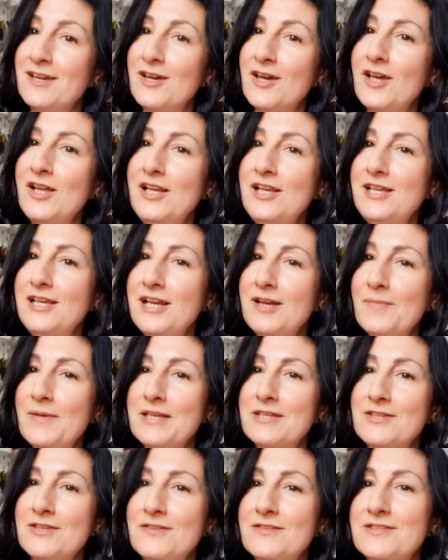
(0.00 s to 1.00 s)
a little
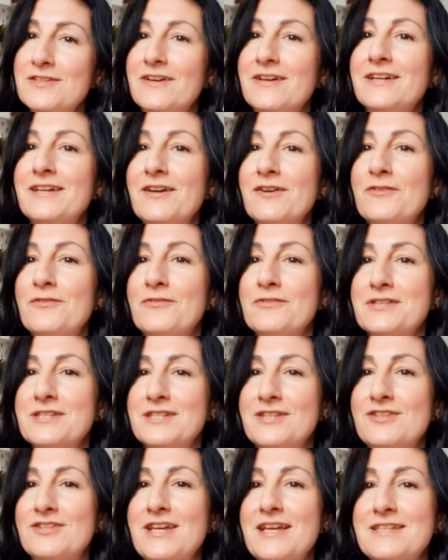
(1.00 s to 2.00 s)
bit too tight across
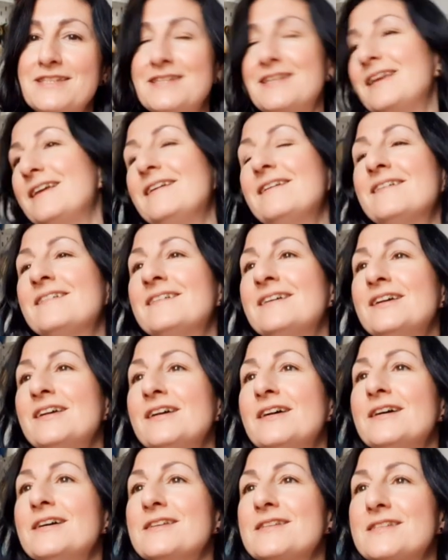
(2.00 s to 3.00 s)
the chest here
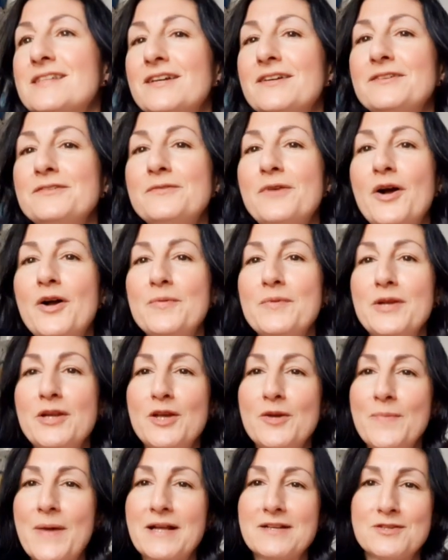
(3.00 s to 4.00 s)
so I'm going
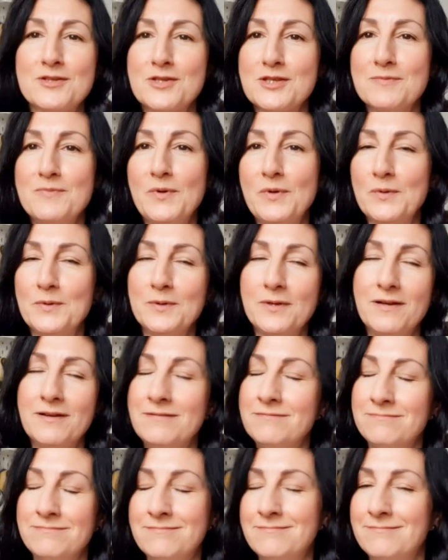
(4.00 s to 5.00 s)
to go back to the small
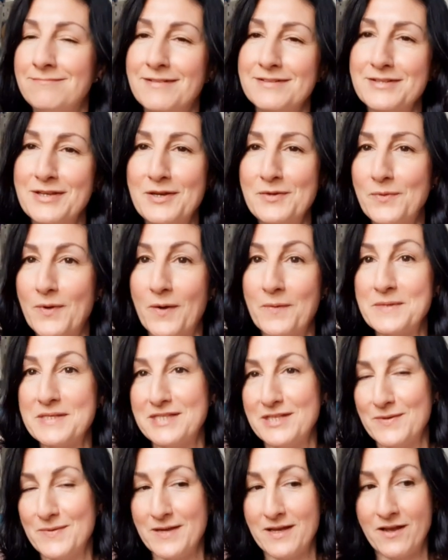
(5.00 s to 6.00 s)
I don't know what I was
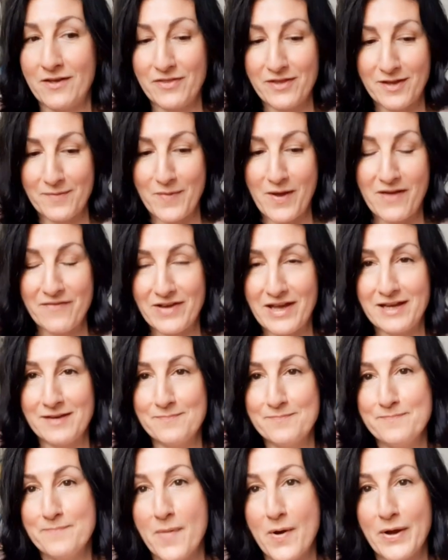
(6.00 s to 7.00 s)
doing I think I might have had a
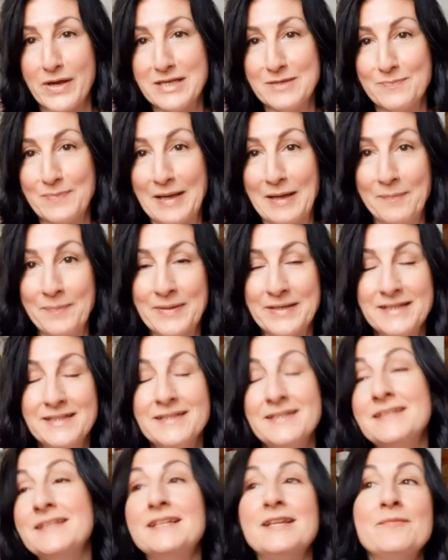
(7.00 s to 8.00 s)
mind blip
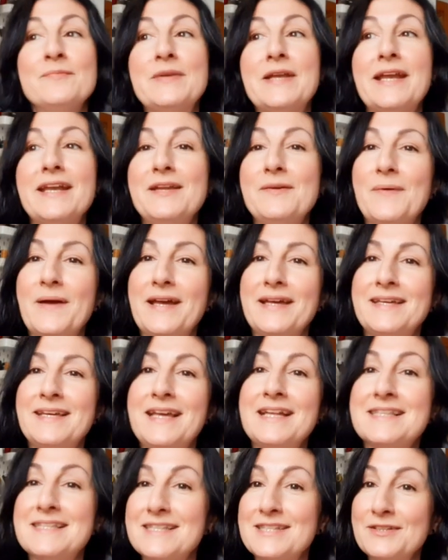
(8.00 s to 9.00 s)
but anyway,
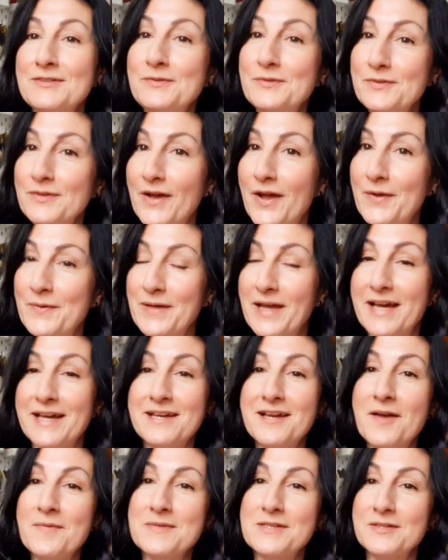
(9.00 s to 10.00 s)
it's still
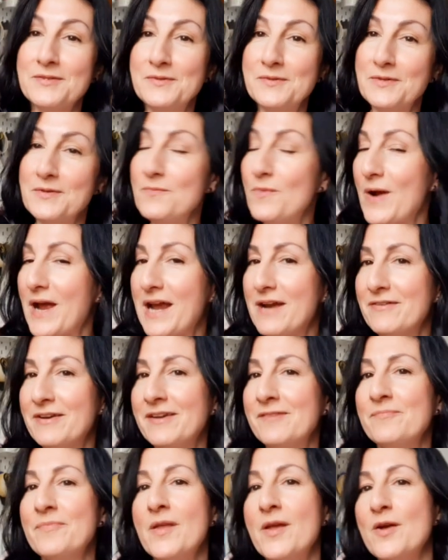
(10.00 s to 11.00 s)
okay. I still can wear
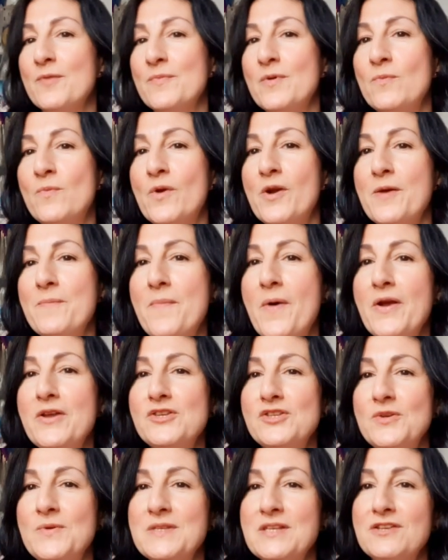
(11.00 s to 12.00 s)
it. But what I might
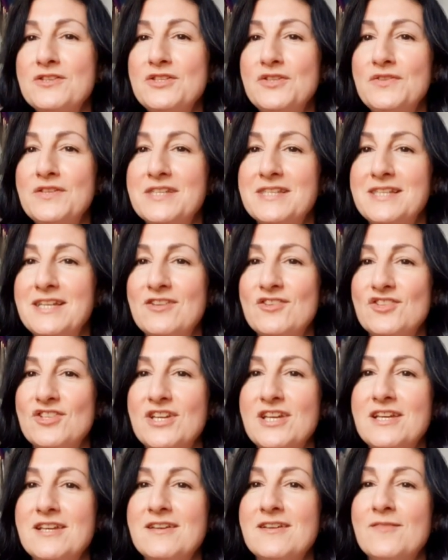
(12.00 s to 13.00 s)
do is undo the
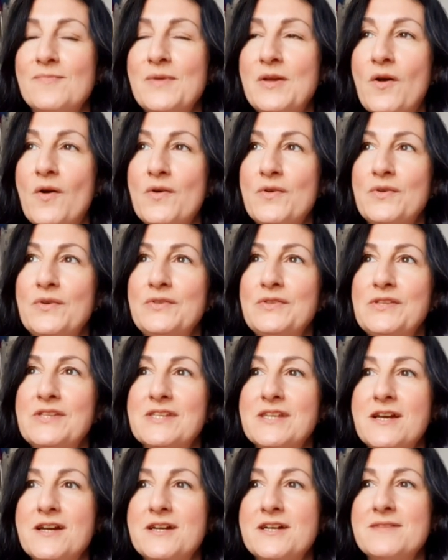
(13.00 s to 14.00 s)
stitching
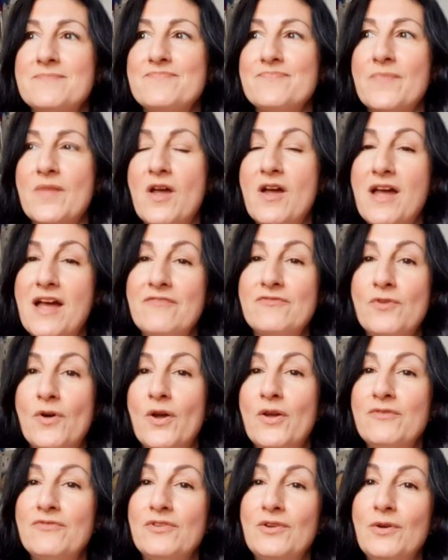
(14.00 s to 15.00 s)
because um, I have got
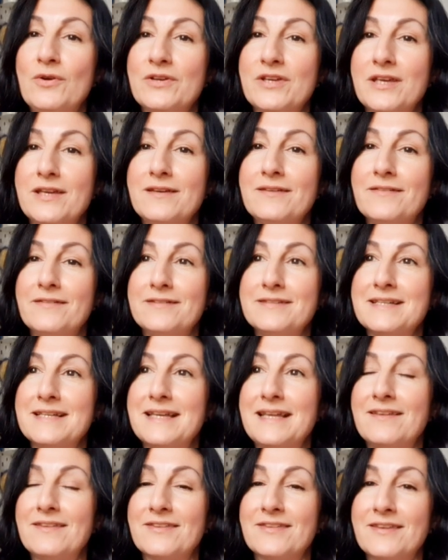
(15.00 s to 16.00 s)
overlocking
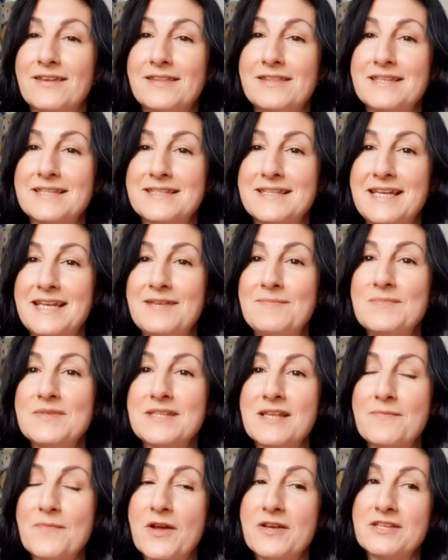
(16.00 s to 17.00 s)
underneath in the seams
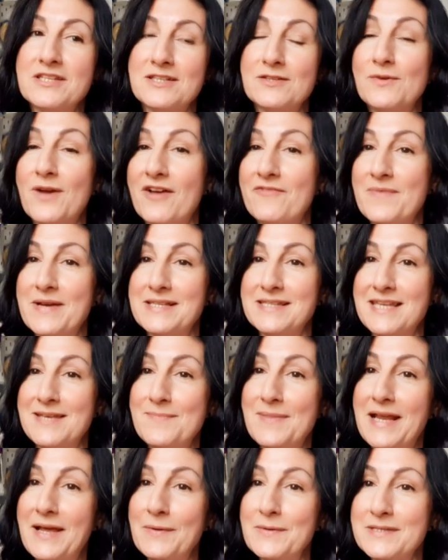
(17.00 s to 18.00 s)
and I still have my
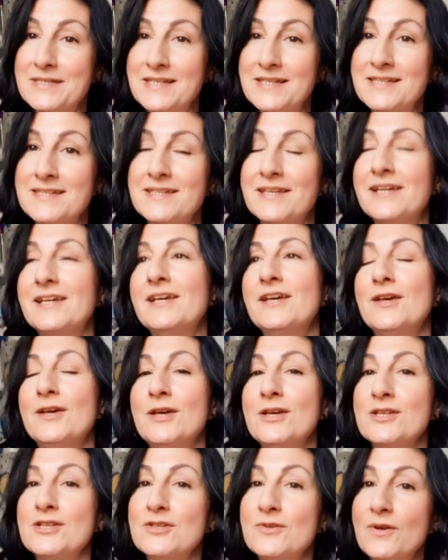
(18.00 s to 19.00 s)
seam allowances.
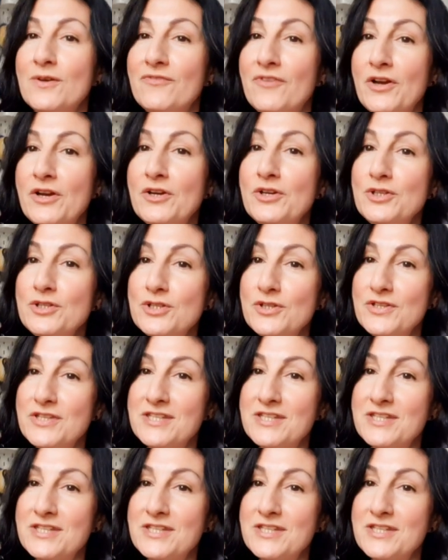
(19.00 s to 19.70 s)
So if I undo the